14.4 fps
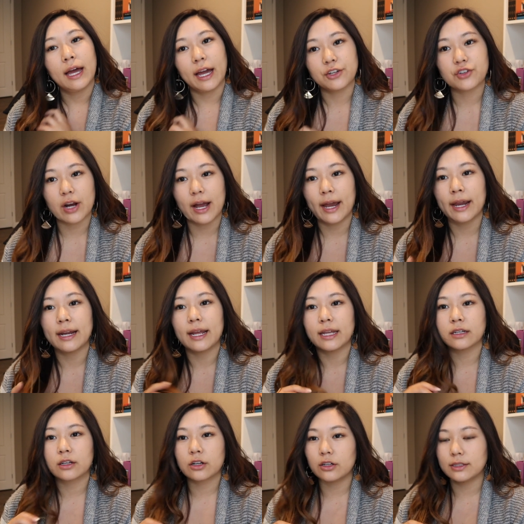I dried
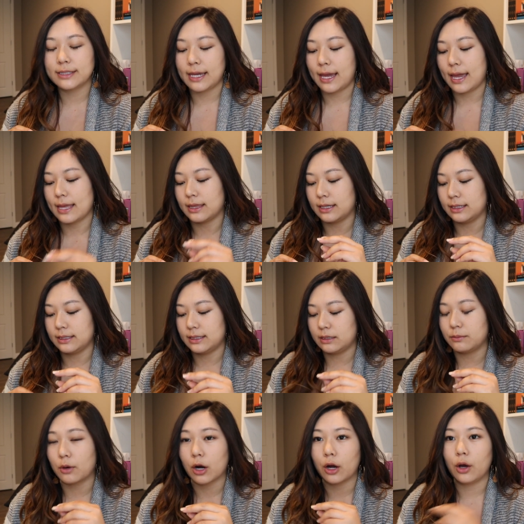and curled it and then
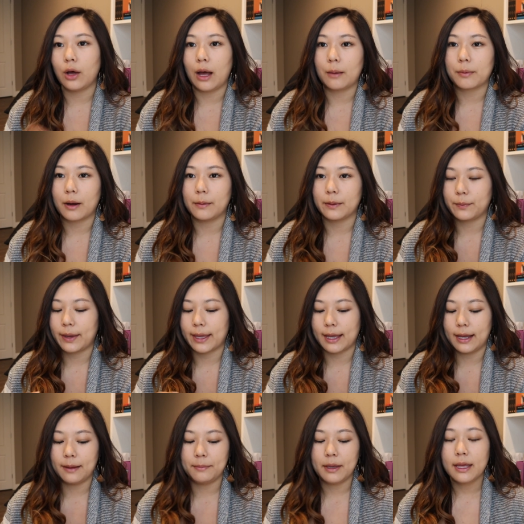tomorrow I'll probably wake
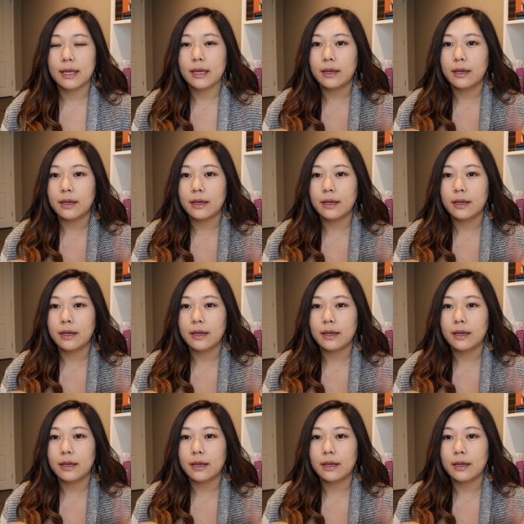up,